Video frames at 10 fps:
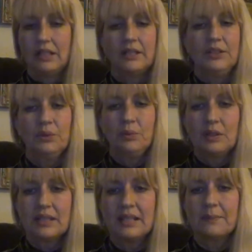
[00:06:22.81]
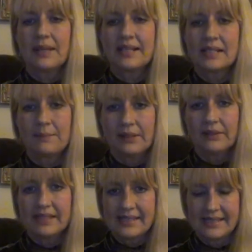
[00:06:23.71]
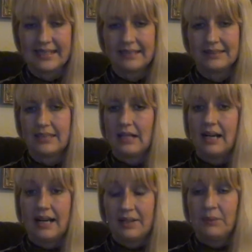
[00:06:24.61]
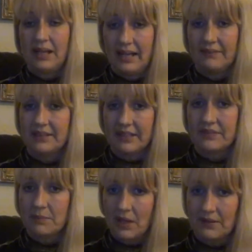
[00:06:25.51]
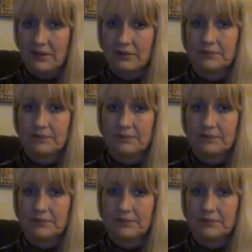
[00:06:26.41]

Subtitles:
you will keep experiencing, I will have enough tomorrow.